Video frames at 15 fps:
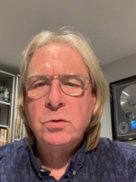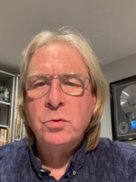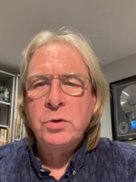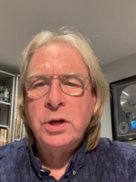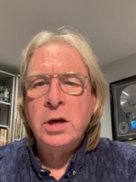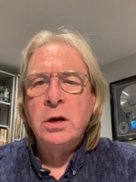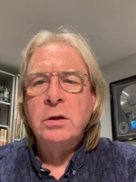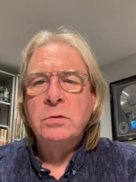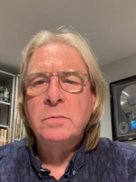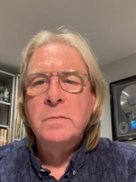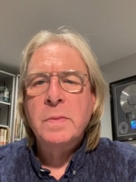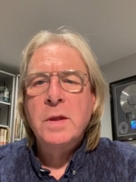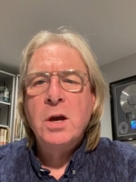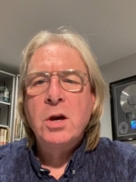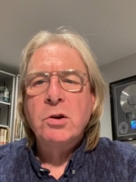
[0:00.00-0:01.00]
Audio
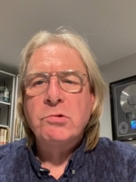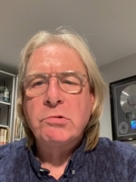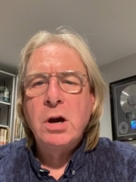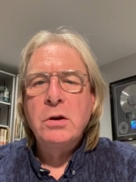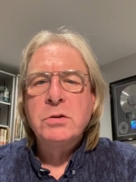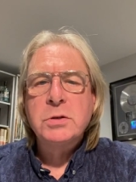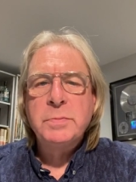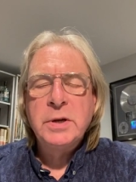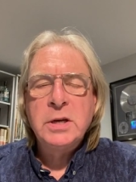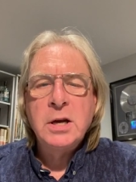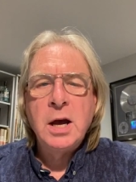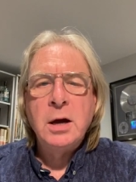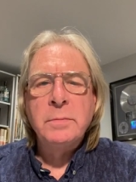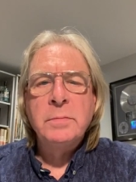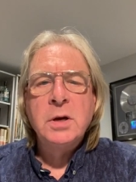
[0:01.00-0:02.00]
grow to
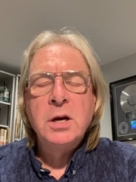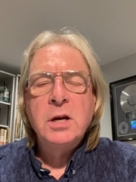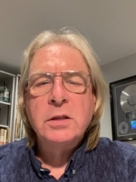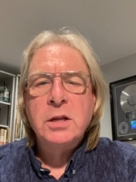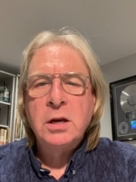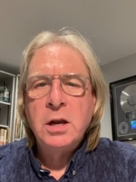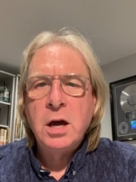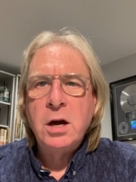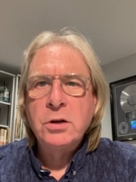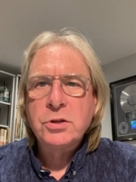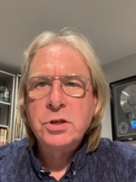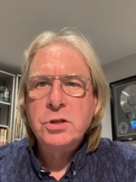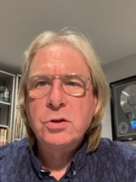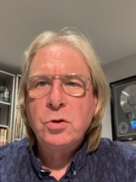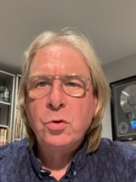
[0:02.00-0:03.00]
become the
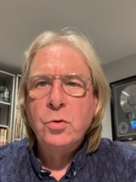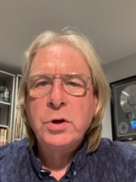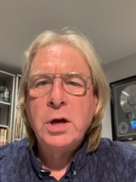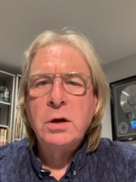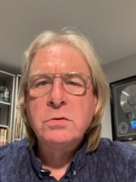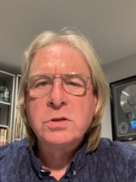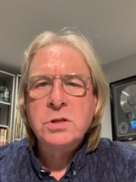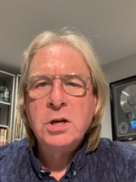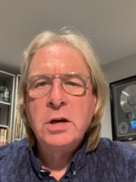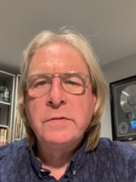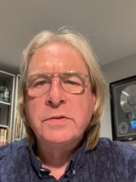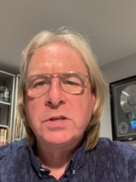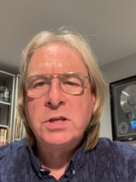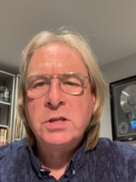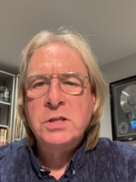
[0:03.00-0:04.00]
largest audio
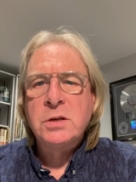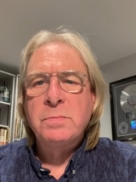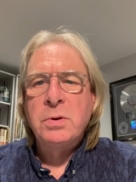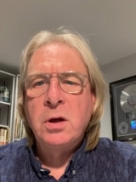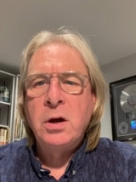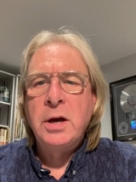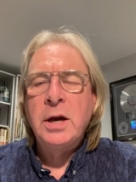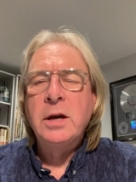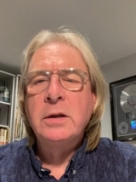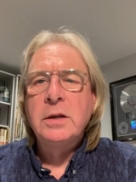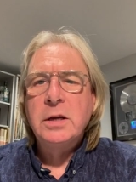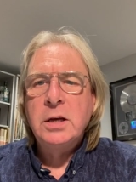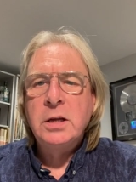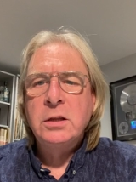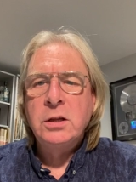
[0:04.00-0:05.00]
services supplier
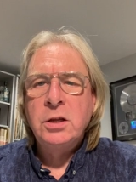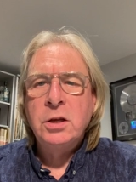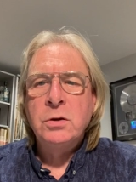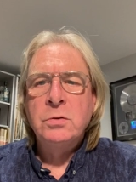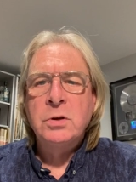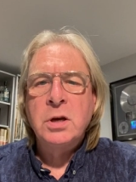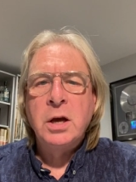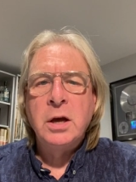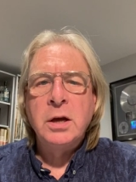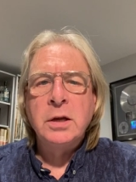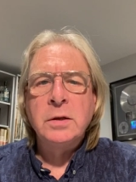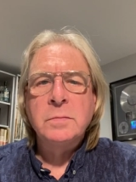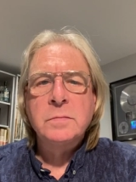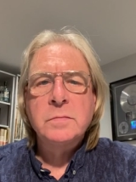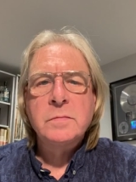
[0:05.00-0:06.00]
in the UK.